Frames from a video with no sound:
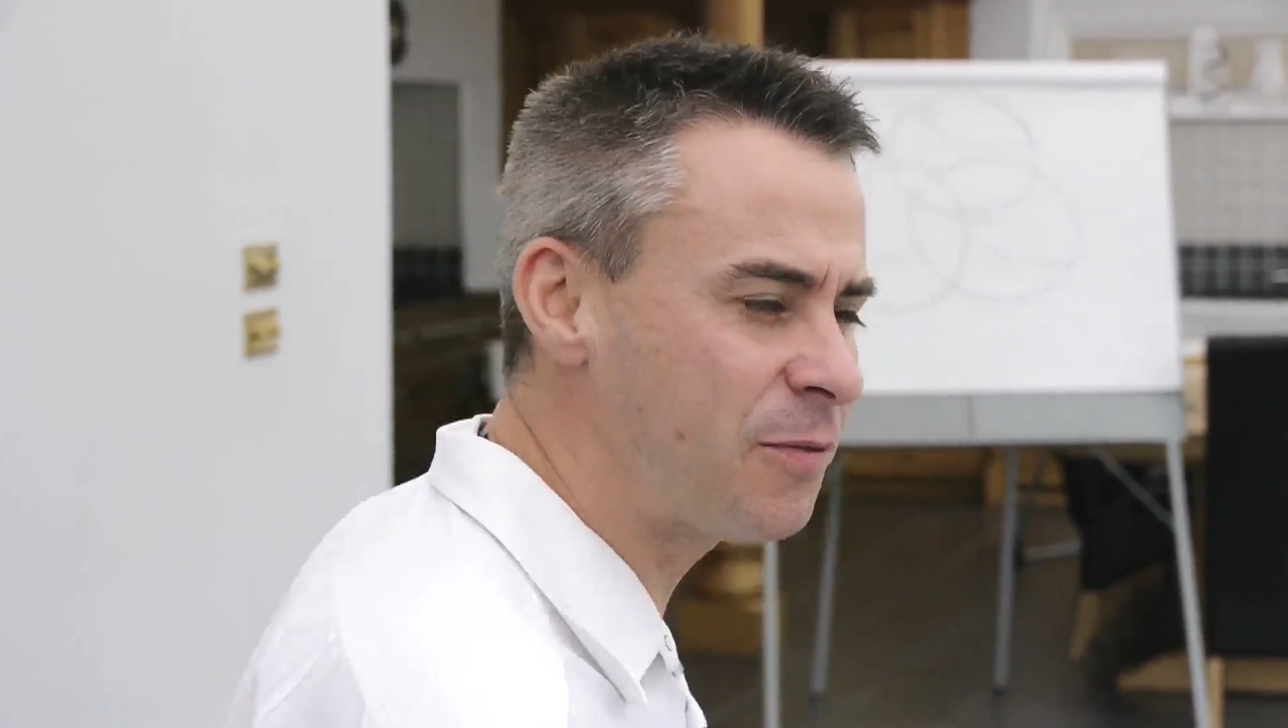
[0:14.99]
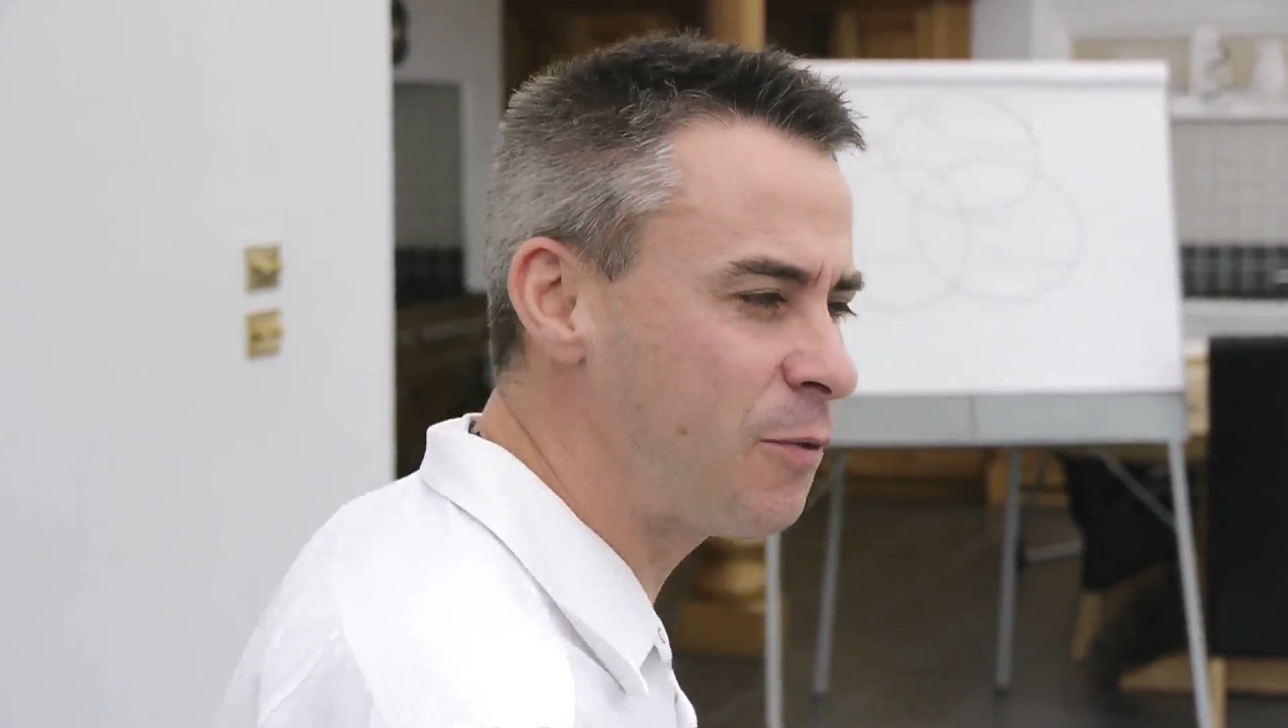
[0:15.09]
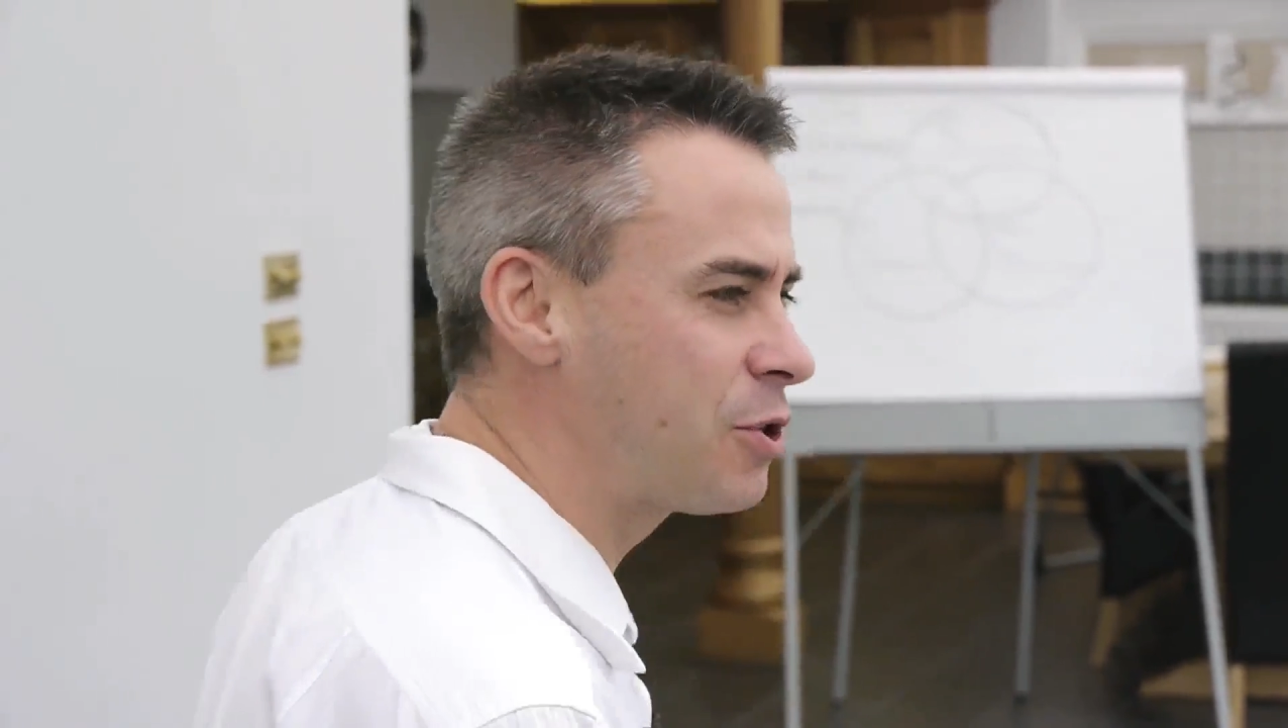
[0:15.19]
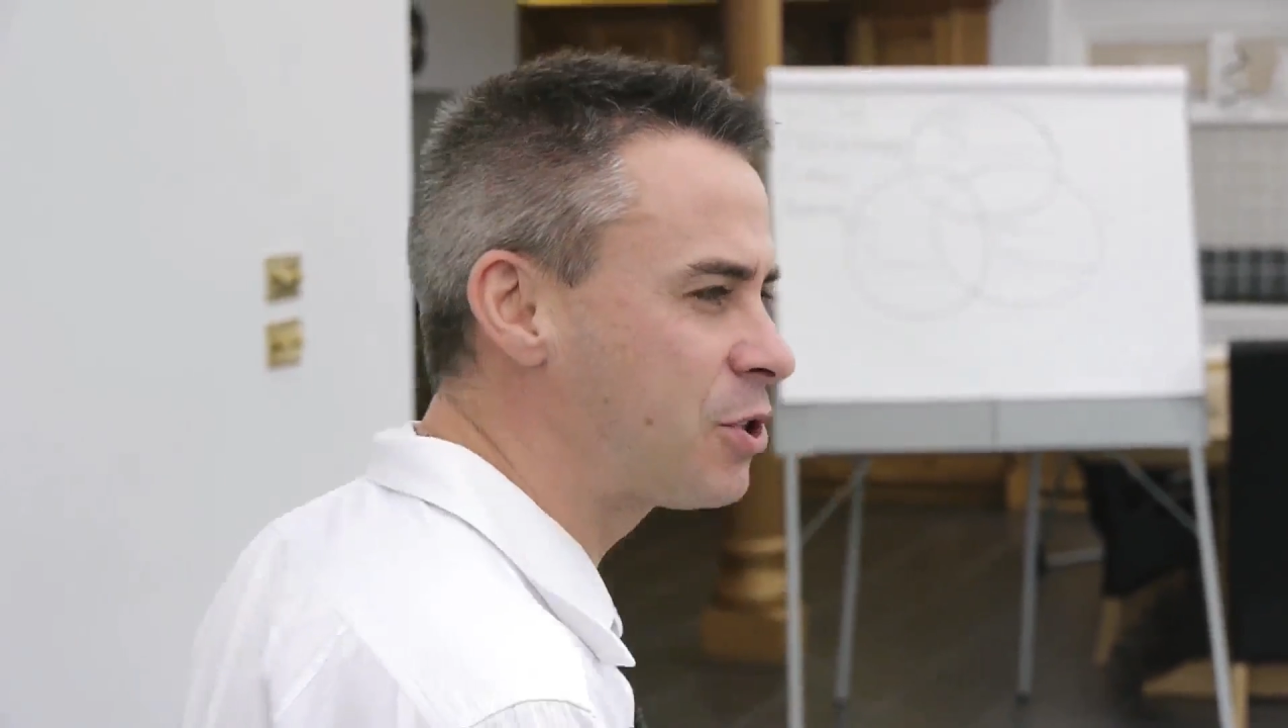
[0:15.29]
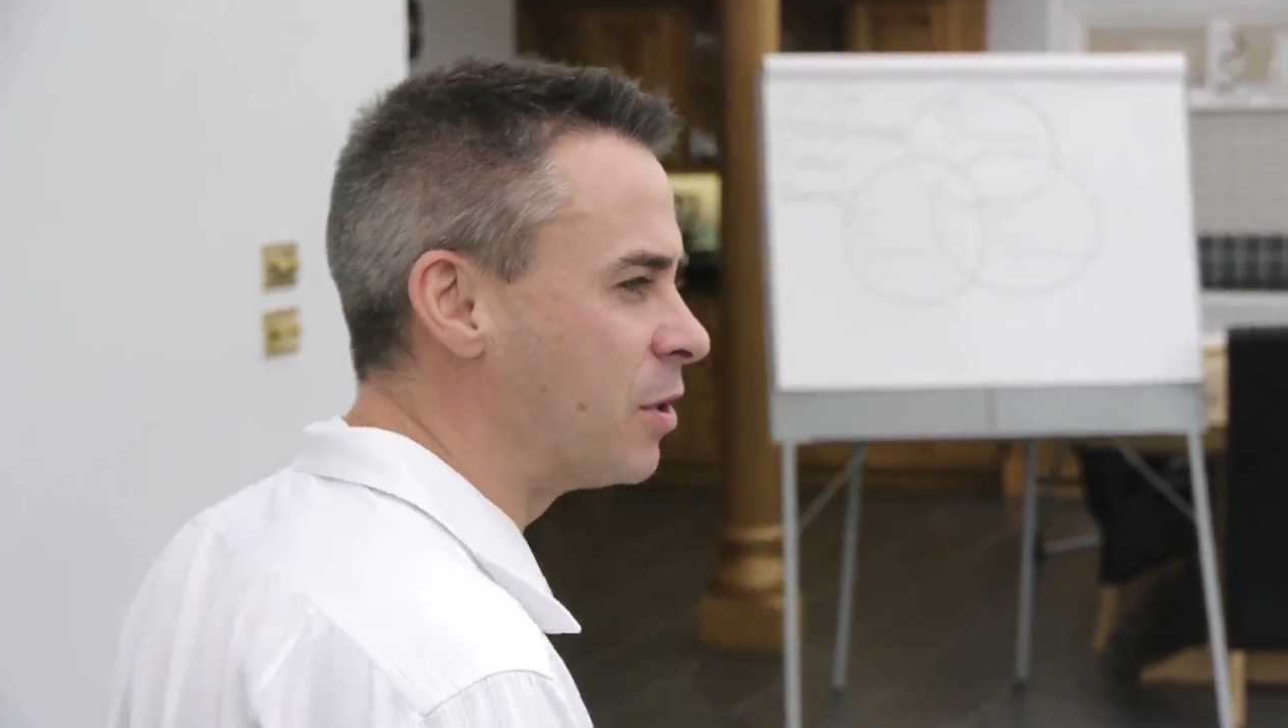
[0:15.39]

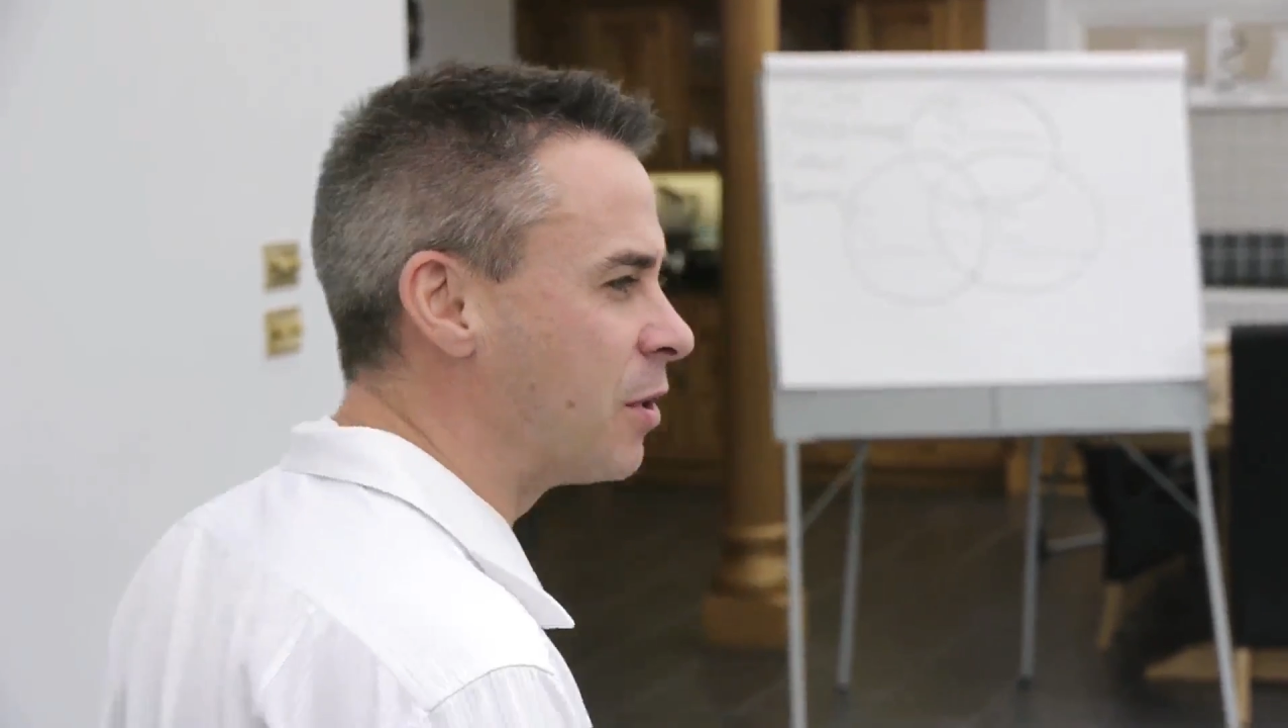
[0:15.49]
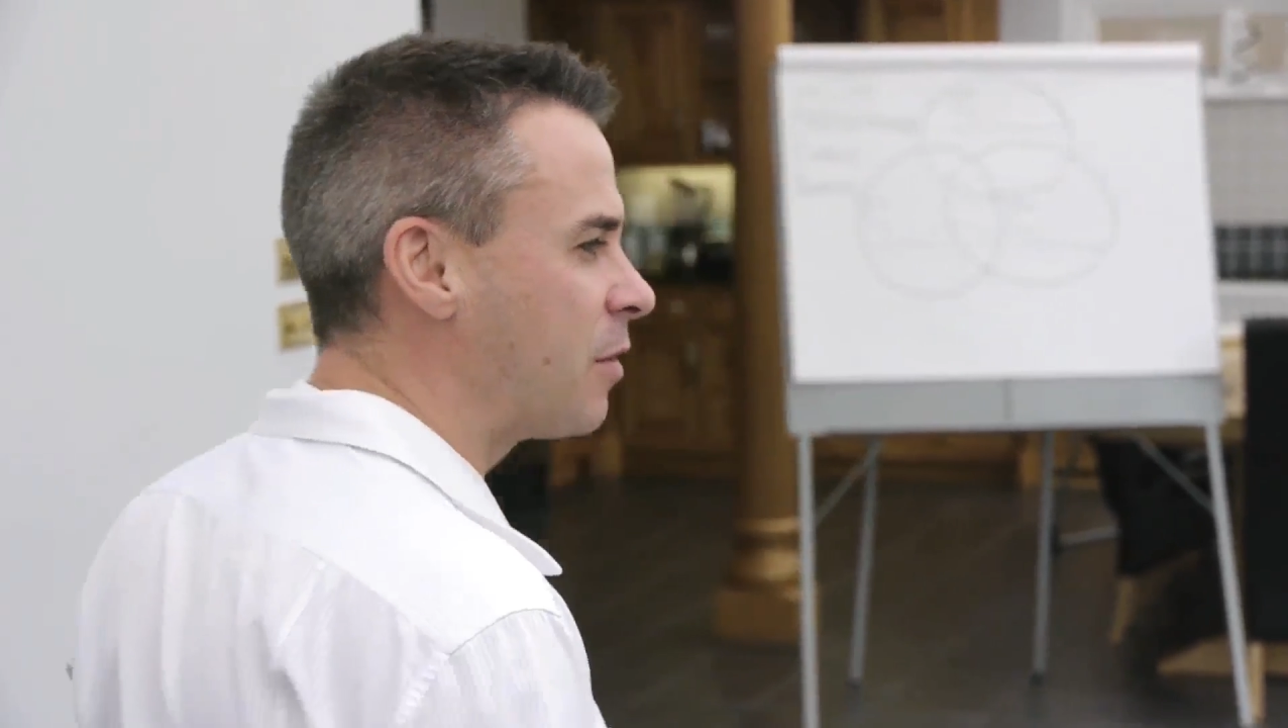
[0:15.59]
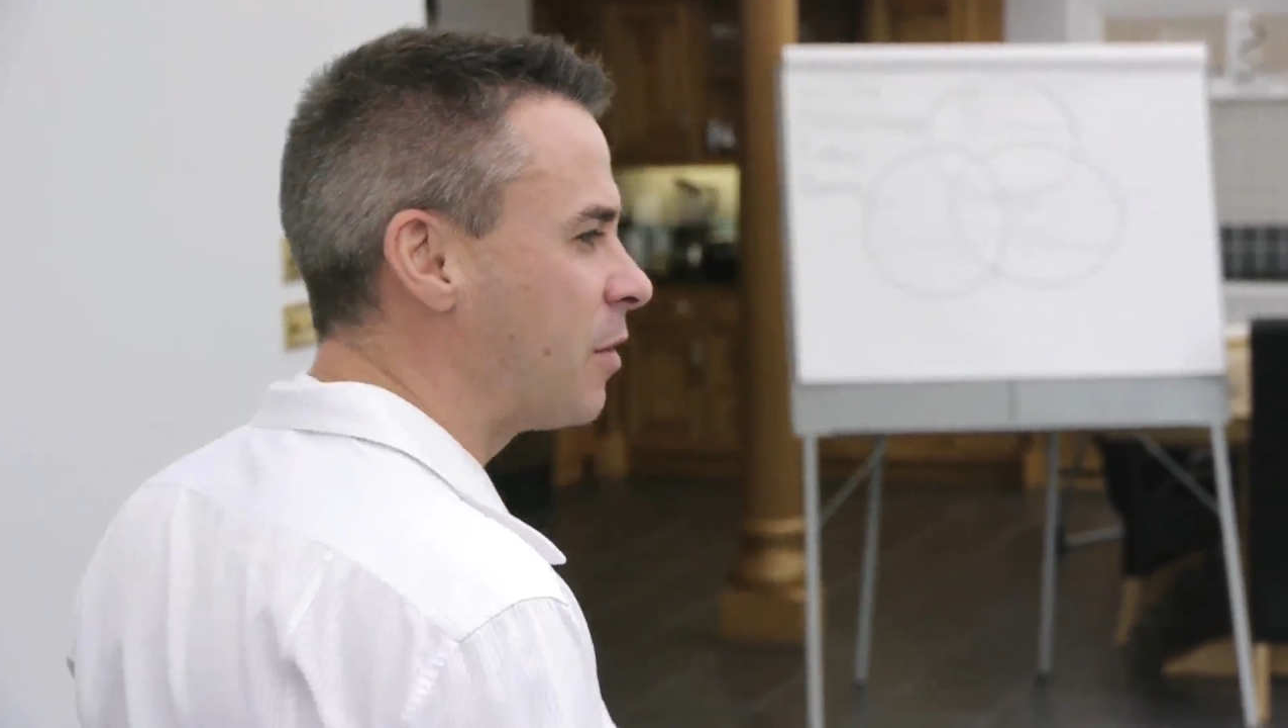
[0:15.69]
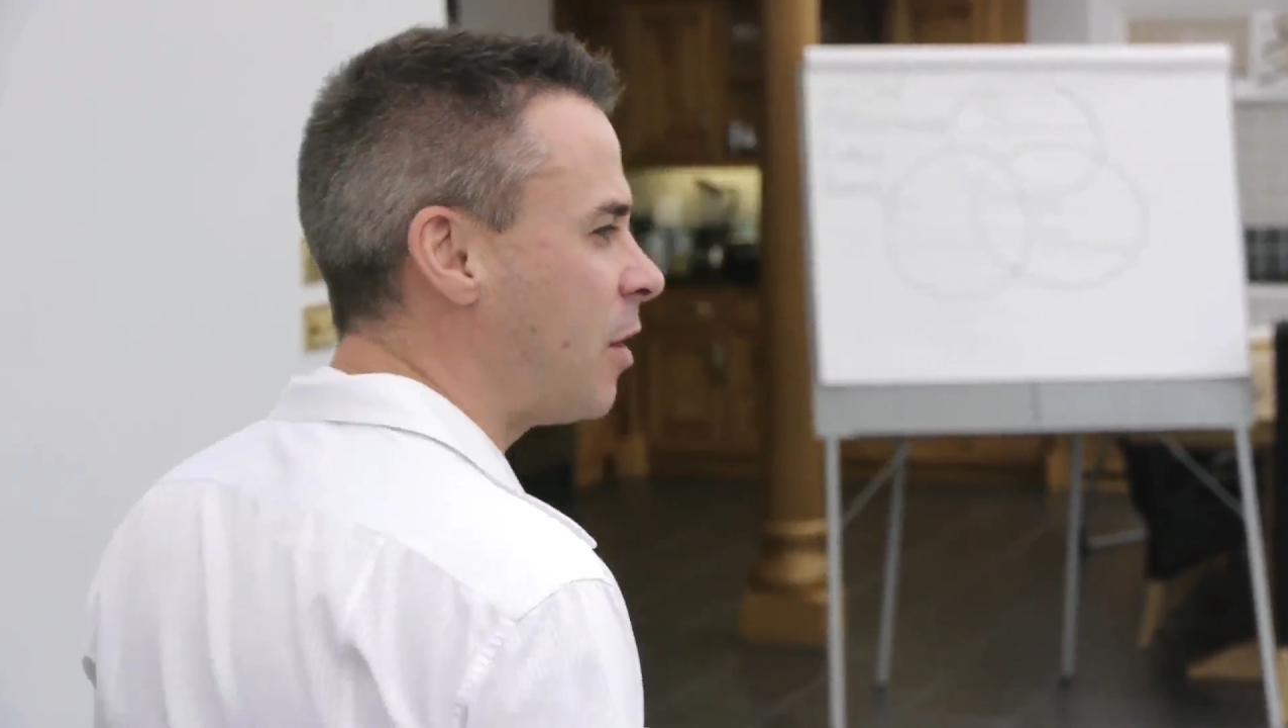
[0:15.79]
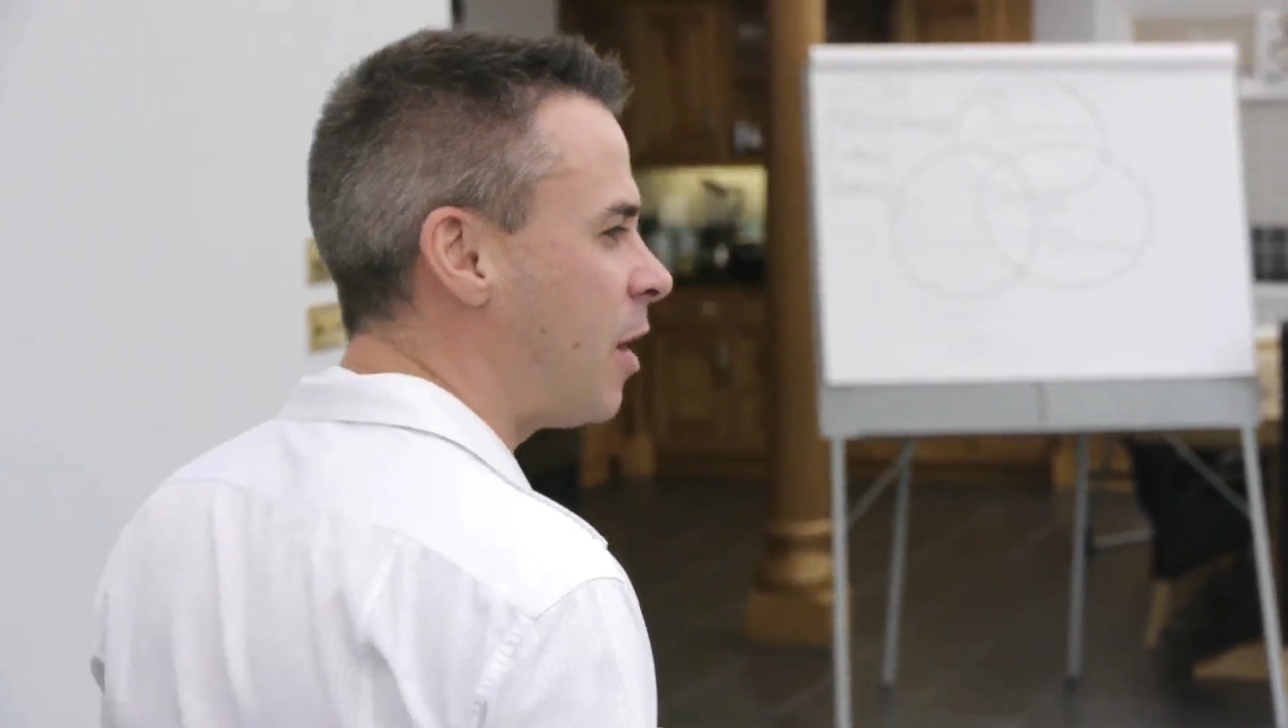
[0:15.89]
fortunate that